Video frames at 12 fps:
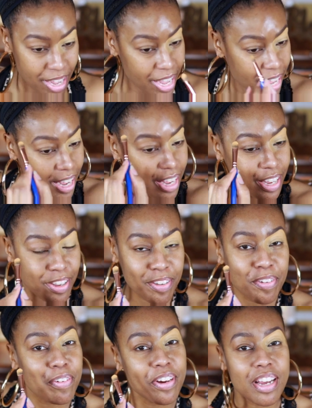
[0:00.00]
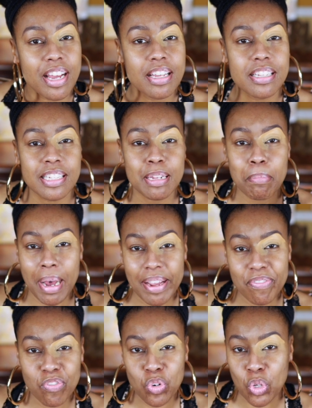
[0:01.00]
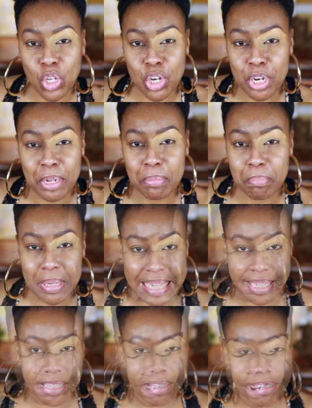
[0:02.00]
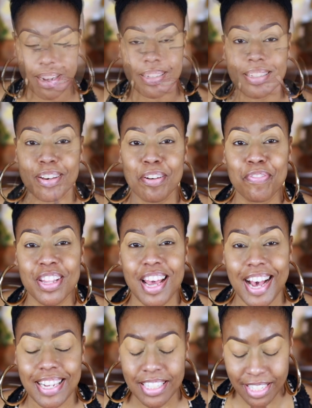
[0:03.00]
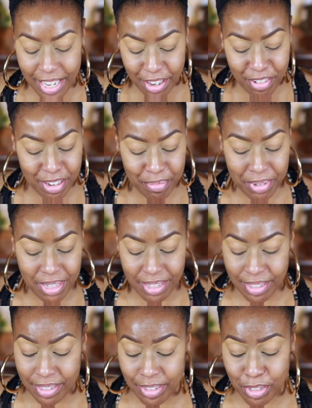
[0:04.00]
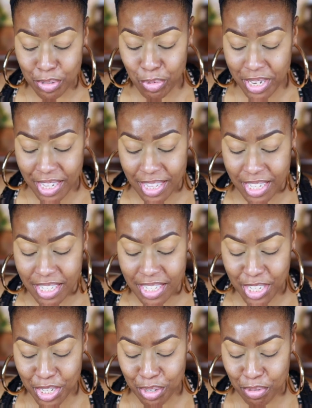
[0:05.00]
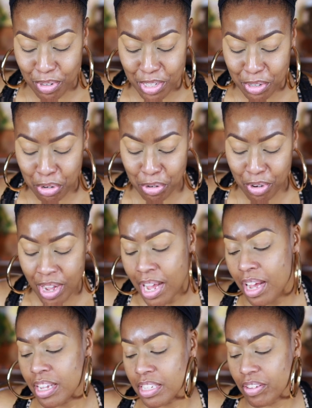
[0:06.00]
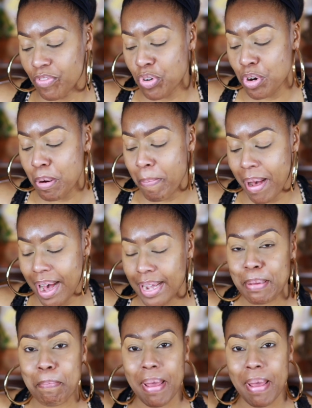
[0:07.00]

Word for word: a semi full on beat. Alright, so for the eyeshadow, I'm going to use one of these cute little Sephora pocket